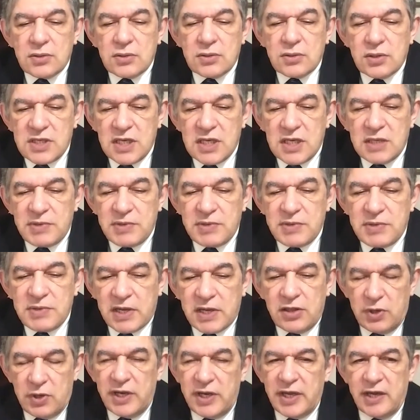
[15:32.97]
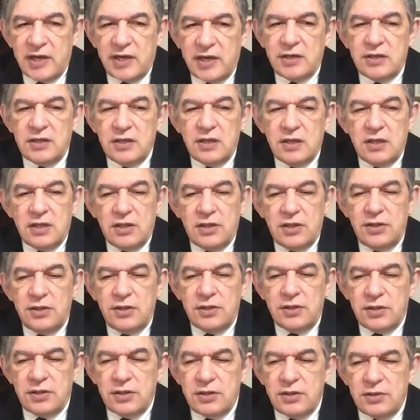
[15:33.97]
So it seems like on the one hand,
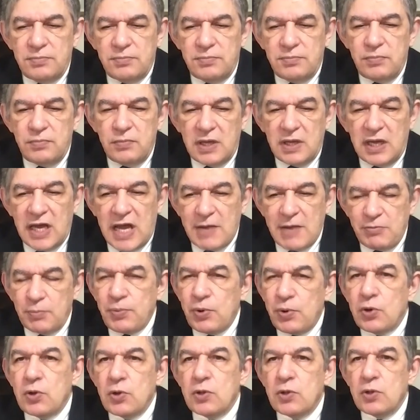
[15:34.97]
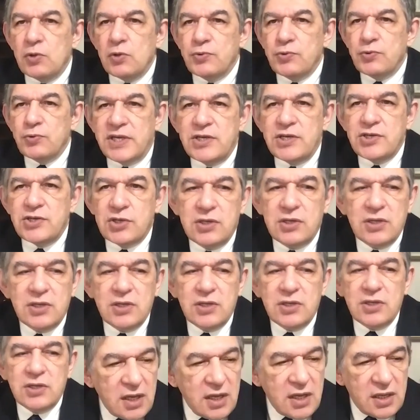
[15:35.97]
the
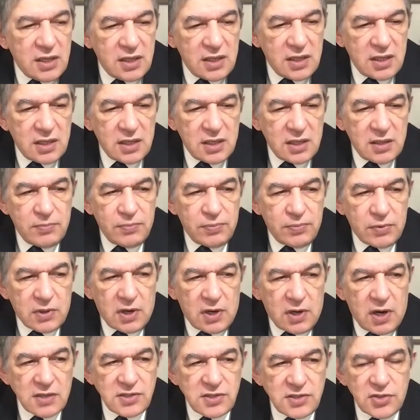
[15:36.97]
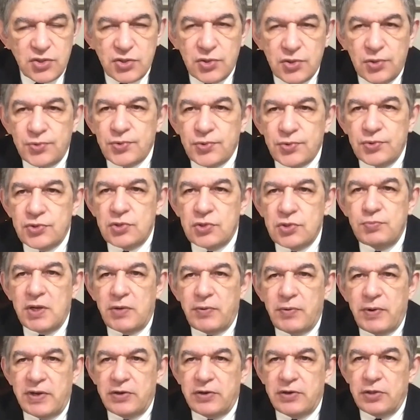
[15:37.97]
hyperpolarization causes children to
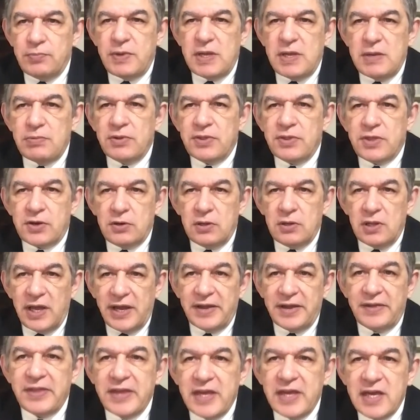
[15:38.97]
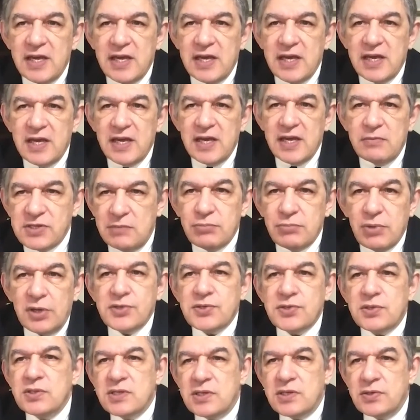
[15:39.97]
be around other people that are like them, which
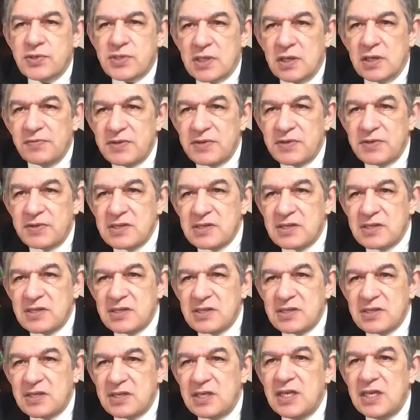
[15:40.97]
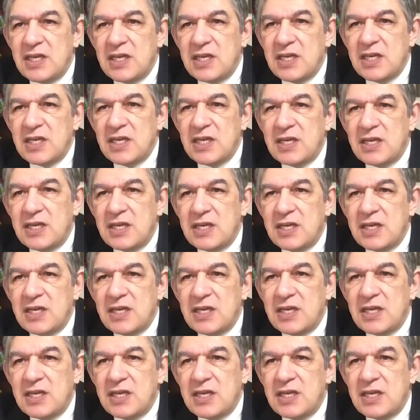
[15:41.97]
then bolsters their self-esteem,